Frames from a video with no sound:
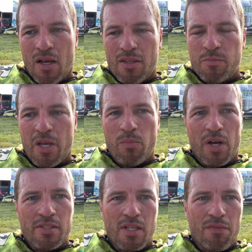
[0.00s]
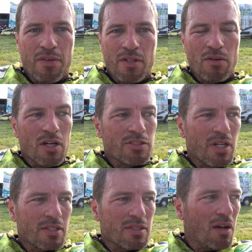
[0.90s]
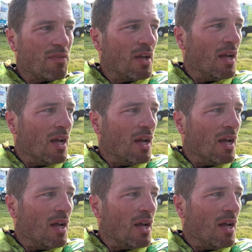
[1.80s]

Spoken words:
speedway stuff and the grass track stuff.